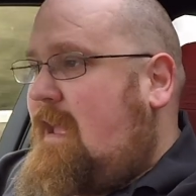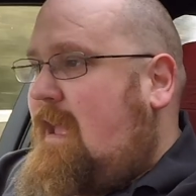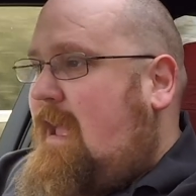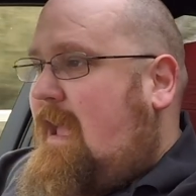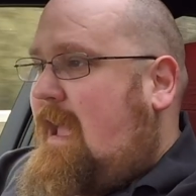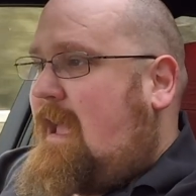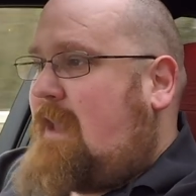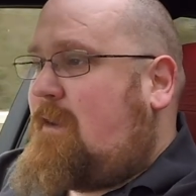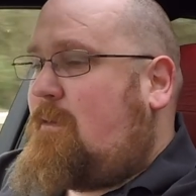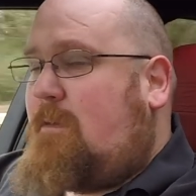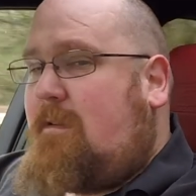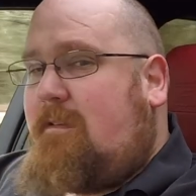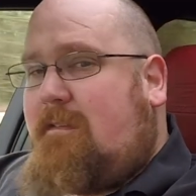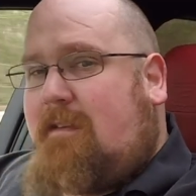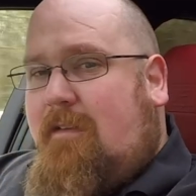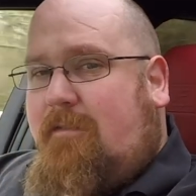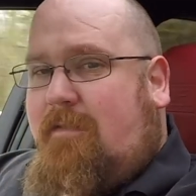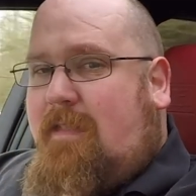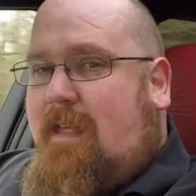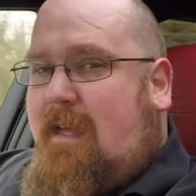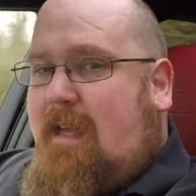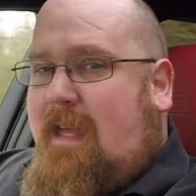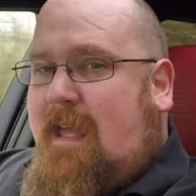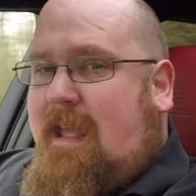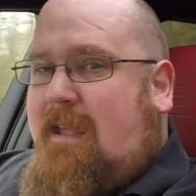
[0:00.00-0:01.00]
and always give
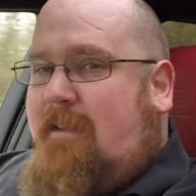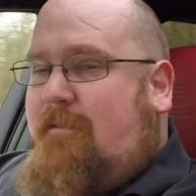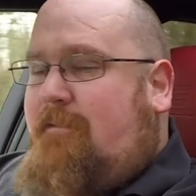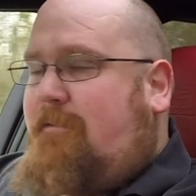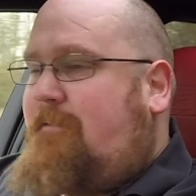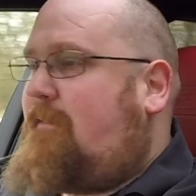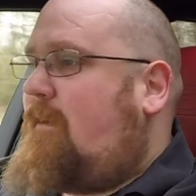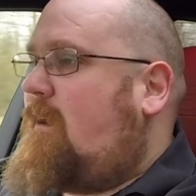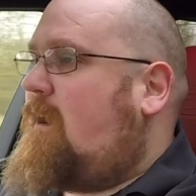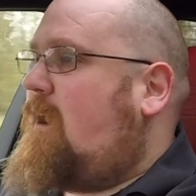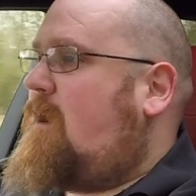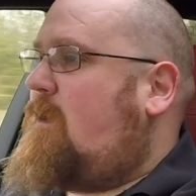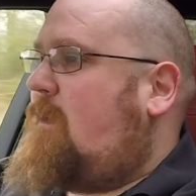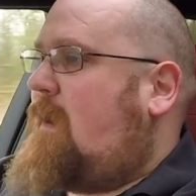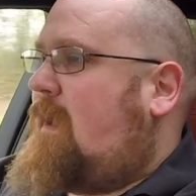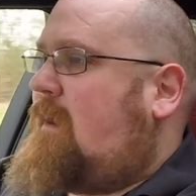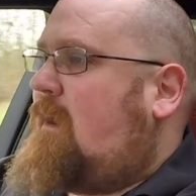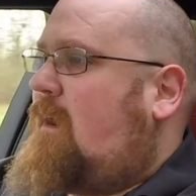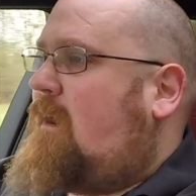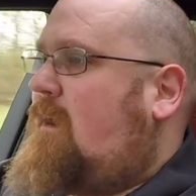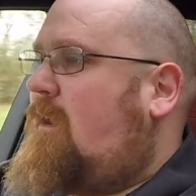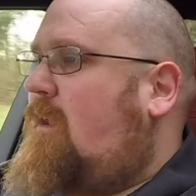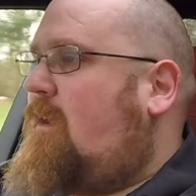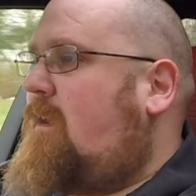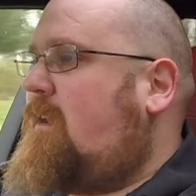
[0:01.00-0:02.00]
that a follow and a
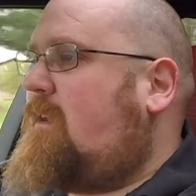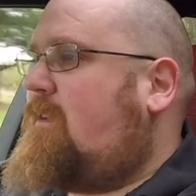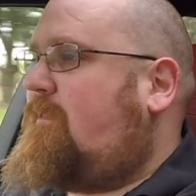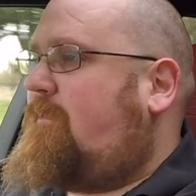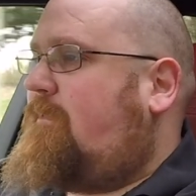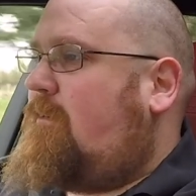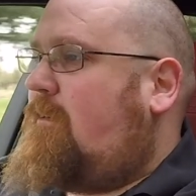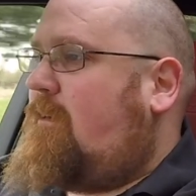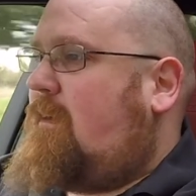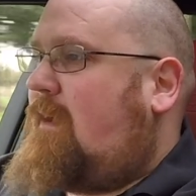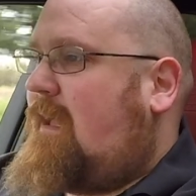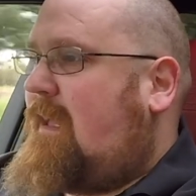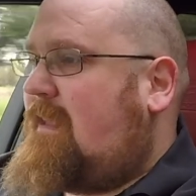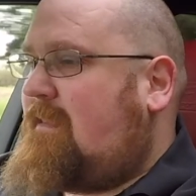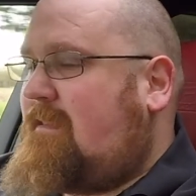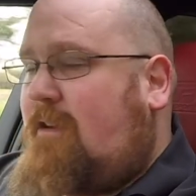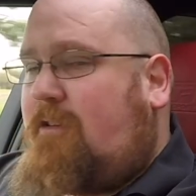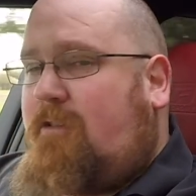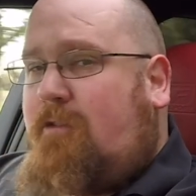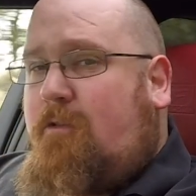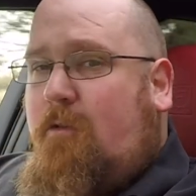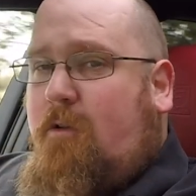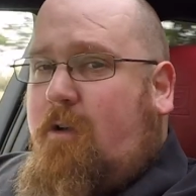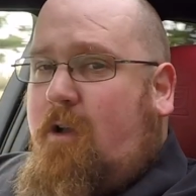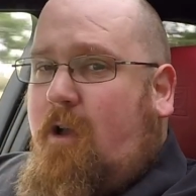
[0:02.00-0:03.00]
like for
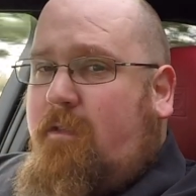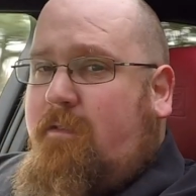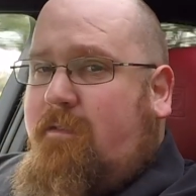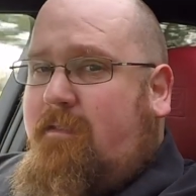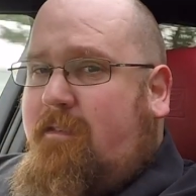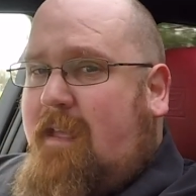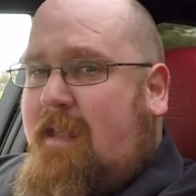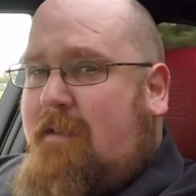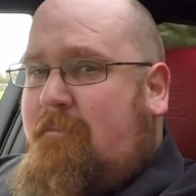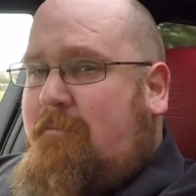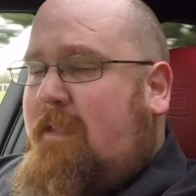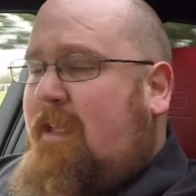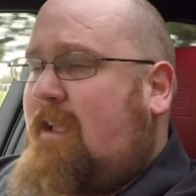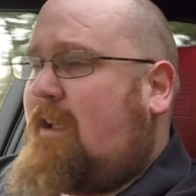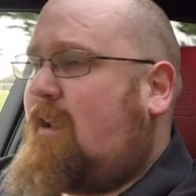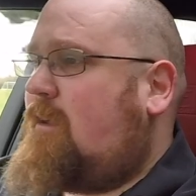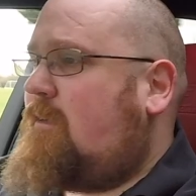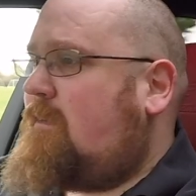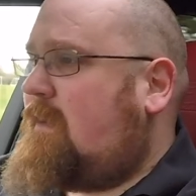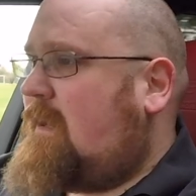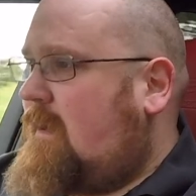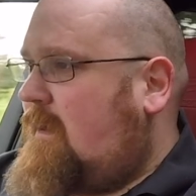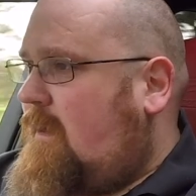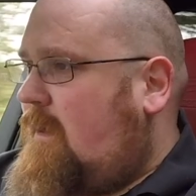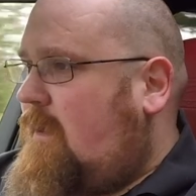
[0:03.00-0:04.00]
additional content,
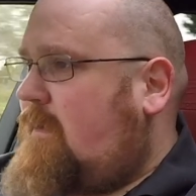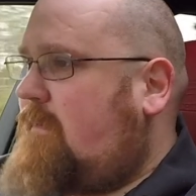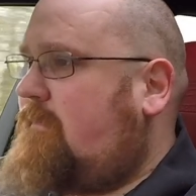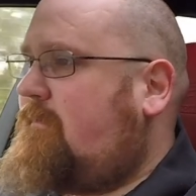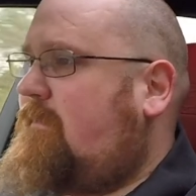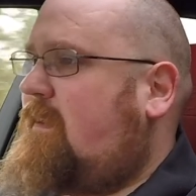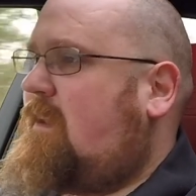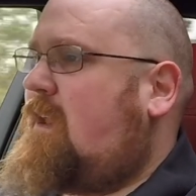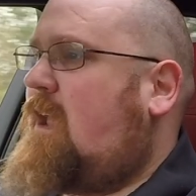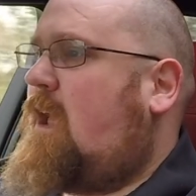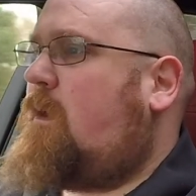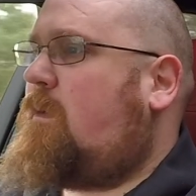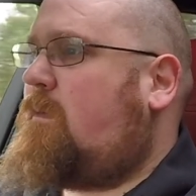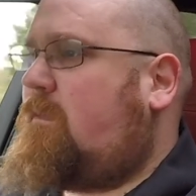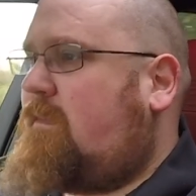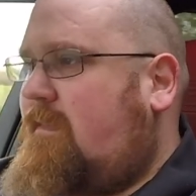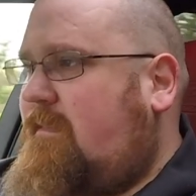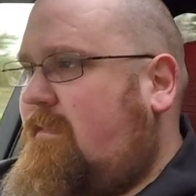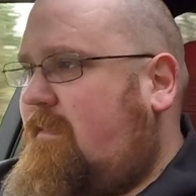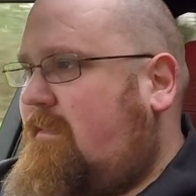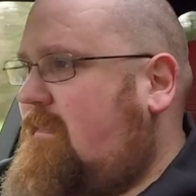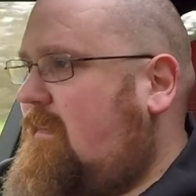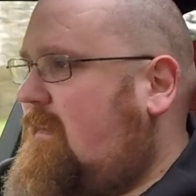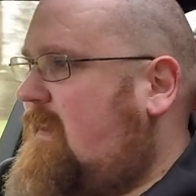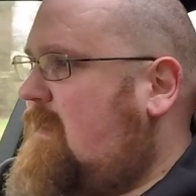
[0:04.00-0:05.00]
including live videos and
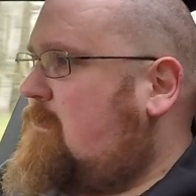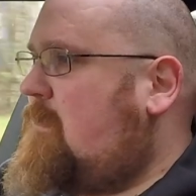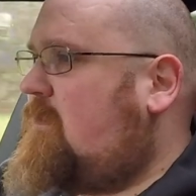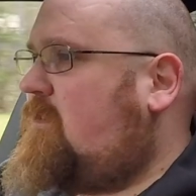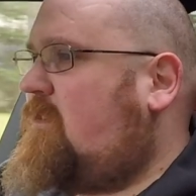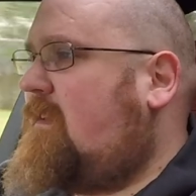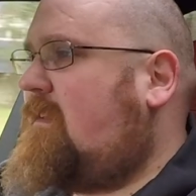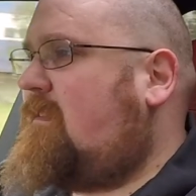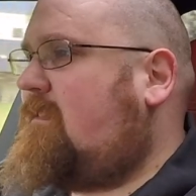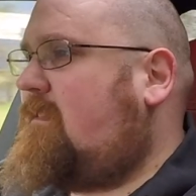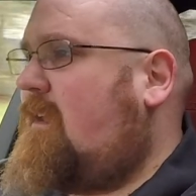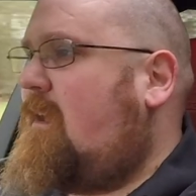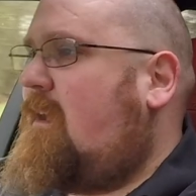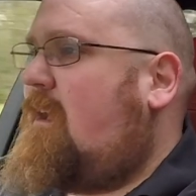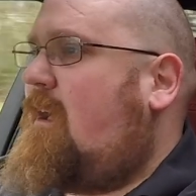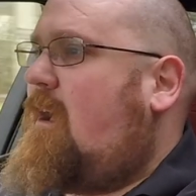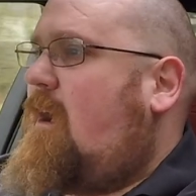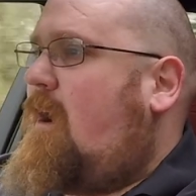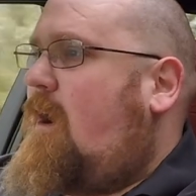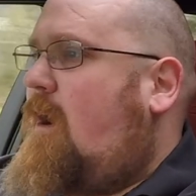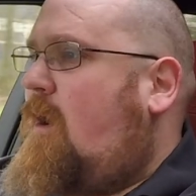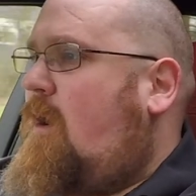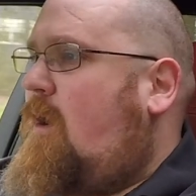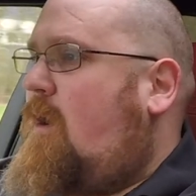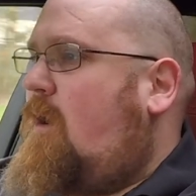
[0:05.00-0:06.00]
still images
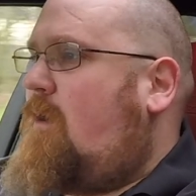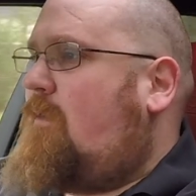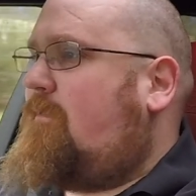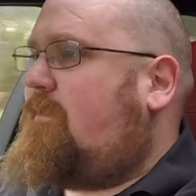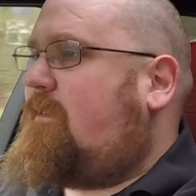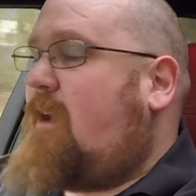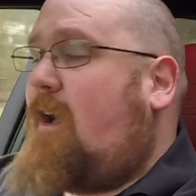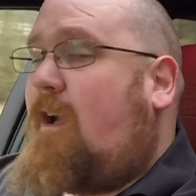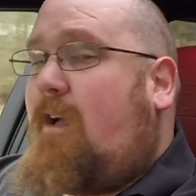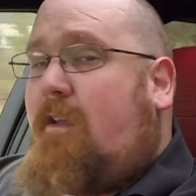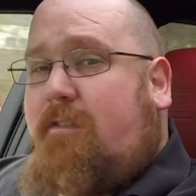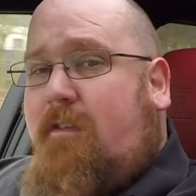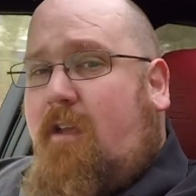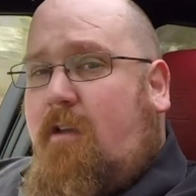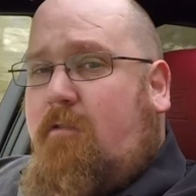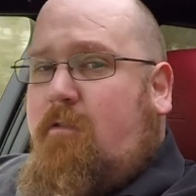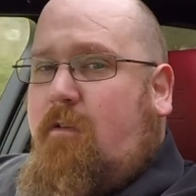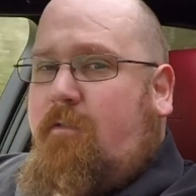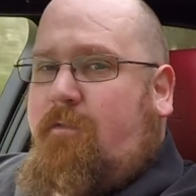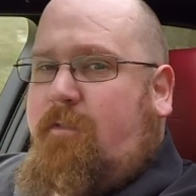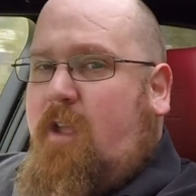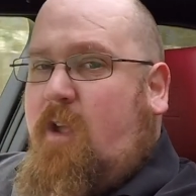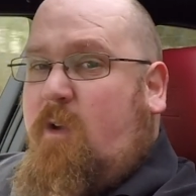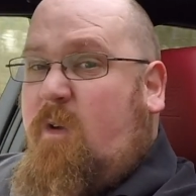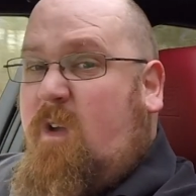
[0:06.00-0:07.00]
of cars I
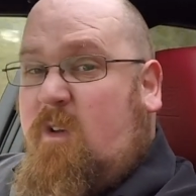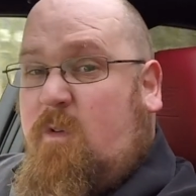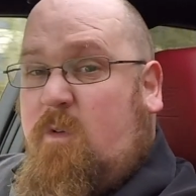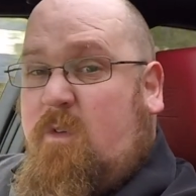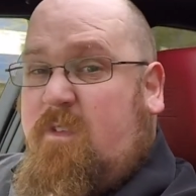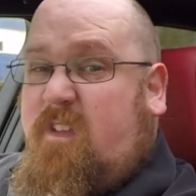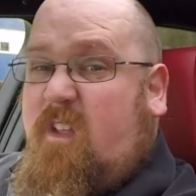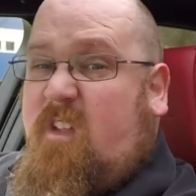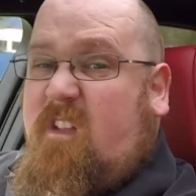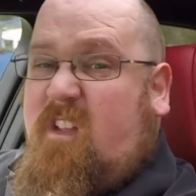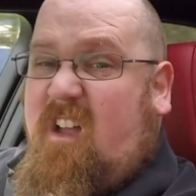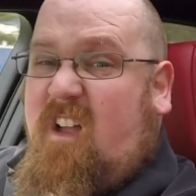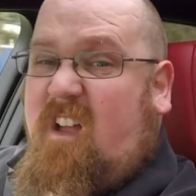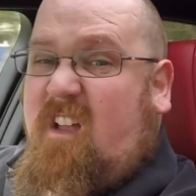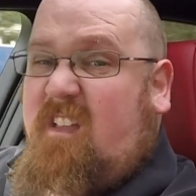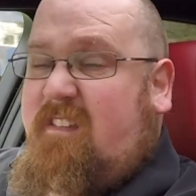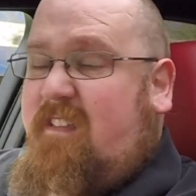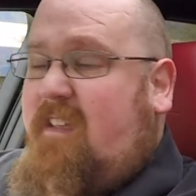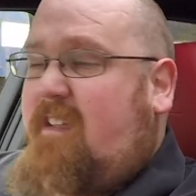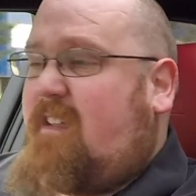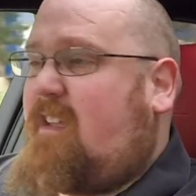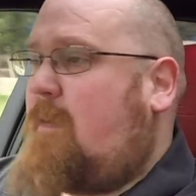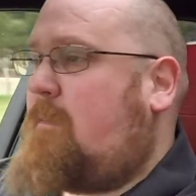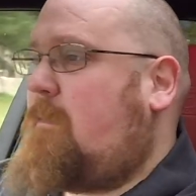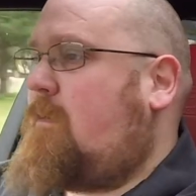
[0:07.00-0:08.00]
review and also cars I
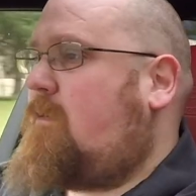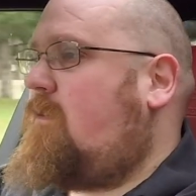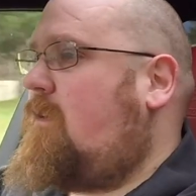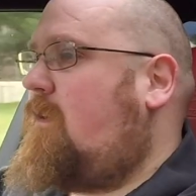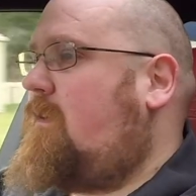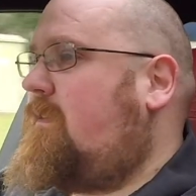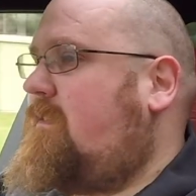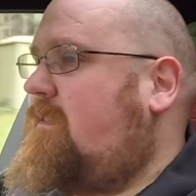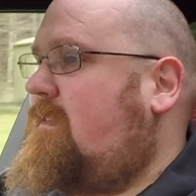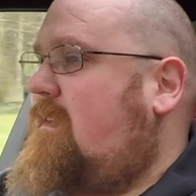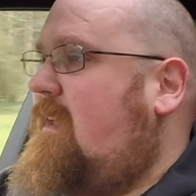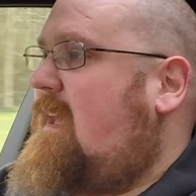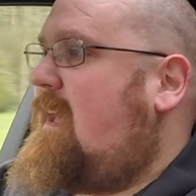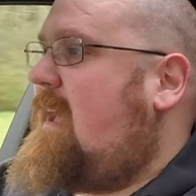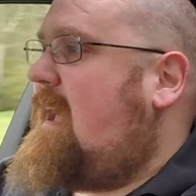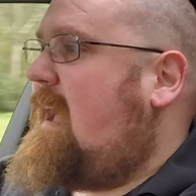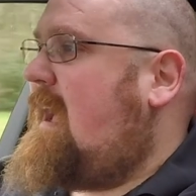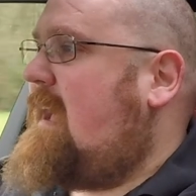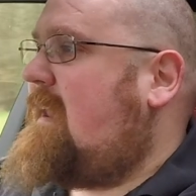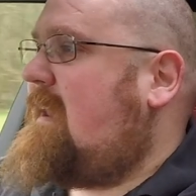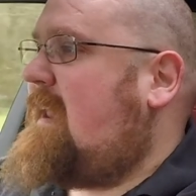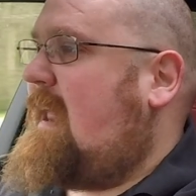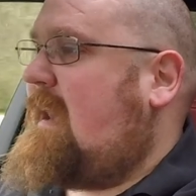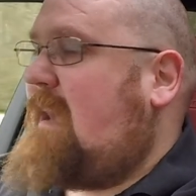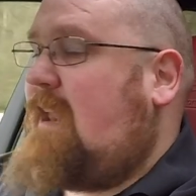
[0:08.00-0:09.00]
come across
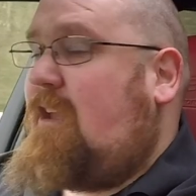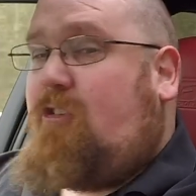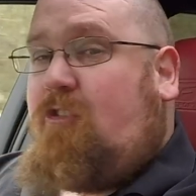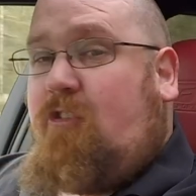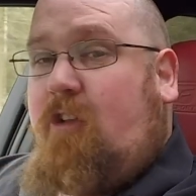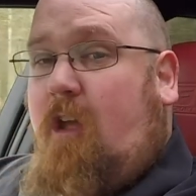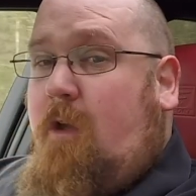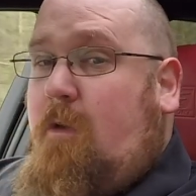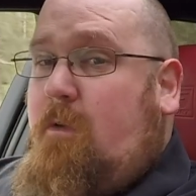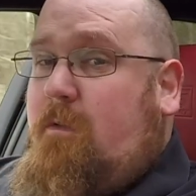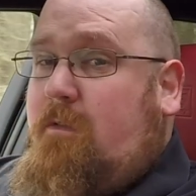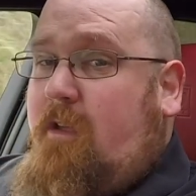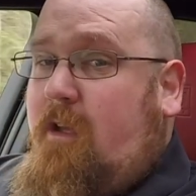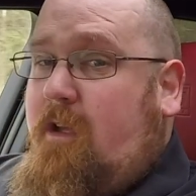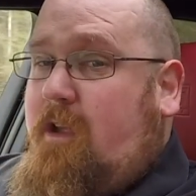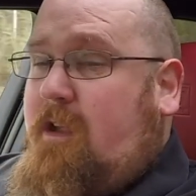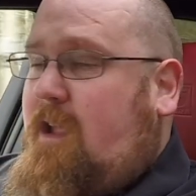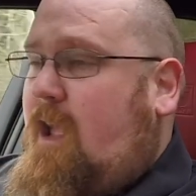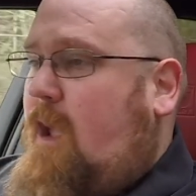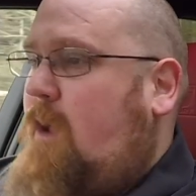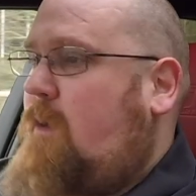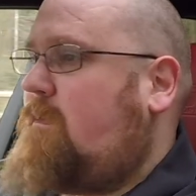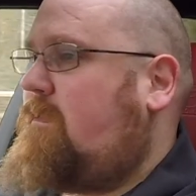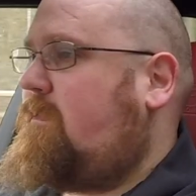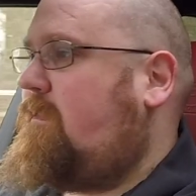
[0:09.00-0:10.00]
and any shows I
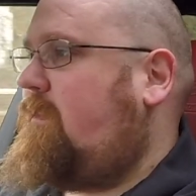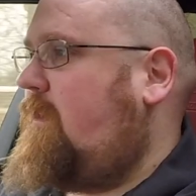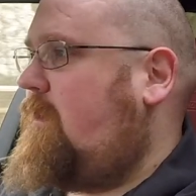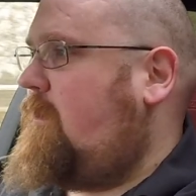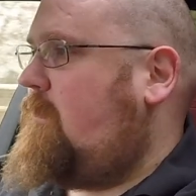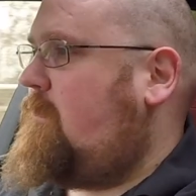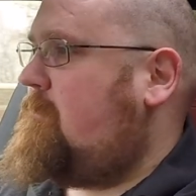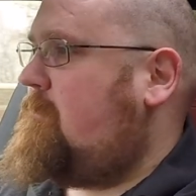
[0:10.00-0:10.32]
go to.